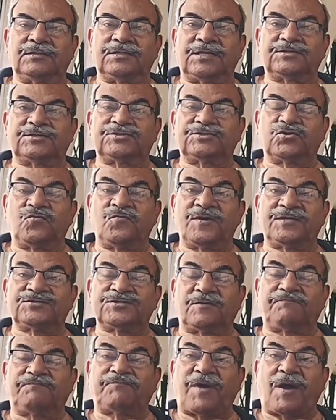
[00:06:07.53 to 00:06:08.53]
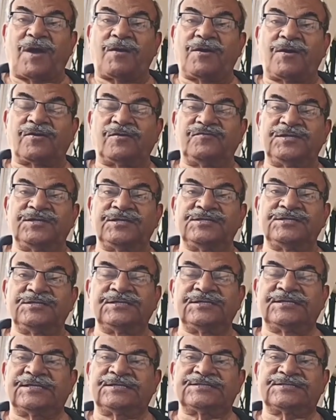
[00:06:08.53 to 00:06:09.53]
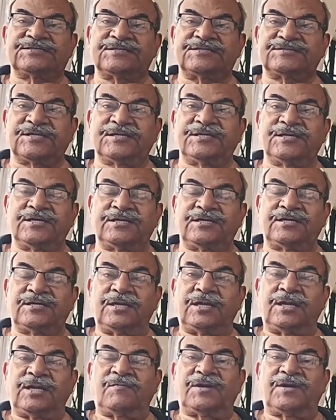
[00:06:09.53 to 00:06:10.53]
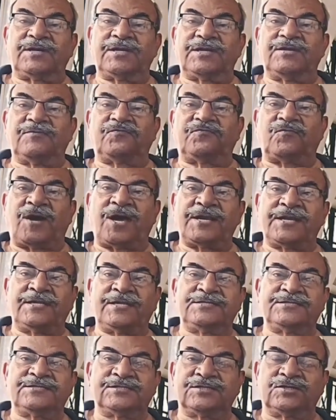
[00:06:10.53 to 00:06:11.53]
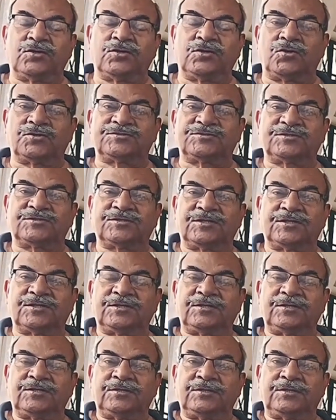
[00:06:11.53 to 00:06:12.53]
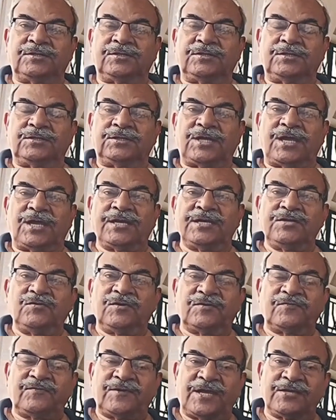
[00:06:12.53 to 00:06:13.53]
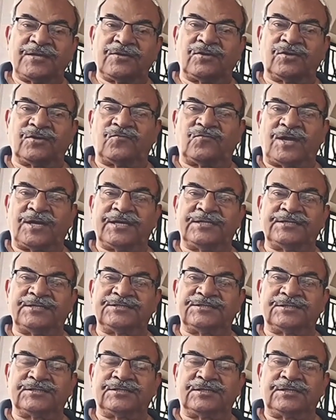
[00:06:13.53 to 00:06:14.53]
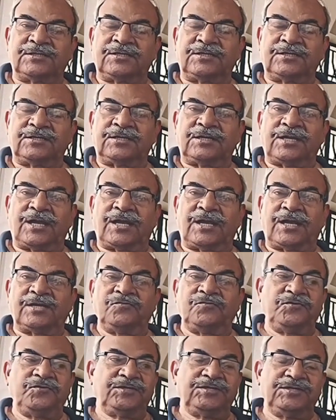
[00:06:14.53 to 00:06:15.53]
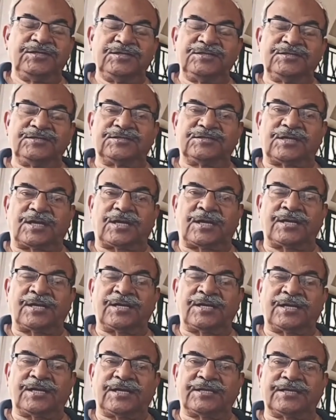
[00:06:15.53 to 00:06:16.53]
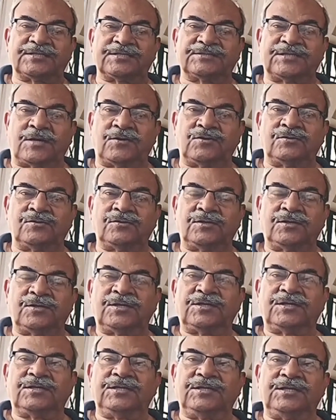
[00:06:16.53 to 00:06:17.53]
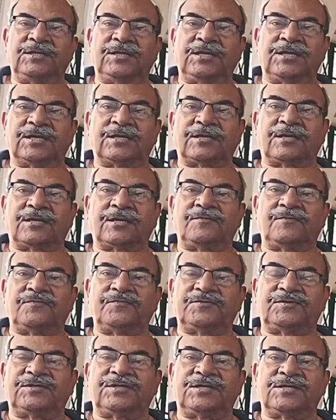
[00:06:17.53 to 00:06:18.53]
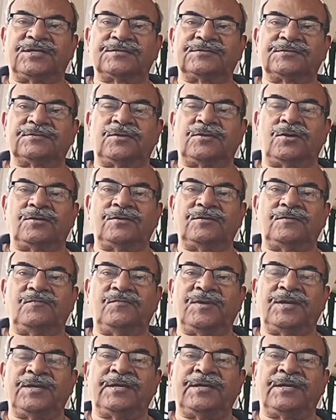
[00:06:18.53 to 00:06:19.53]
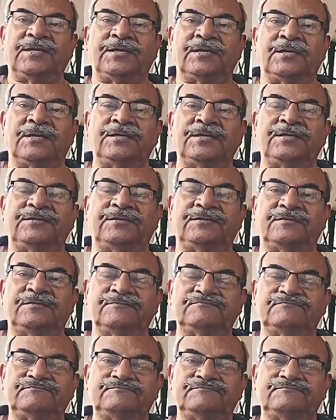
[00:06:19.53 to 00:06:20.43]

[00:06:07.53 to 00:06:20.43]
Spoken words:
that so much of power of the engine can sustain it. But if one engine goes and you are flying on one engine, and with this undercarriage down, the aircraft does not maintain height.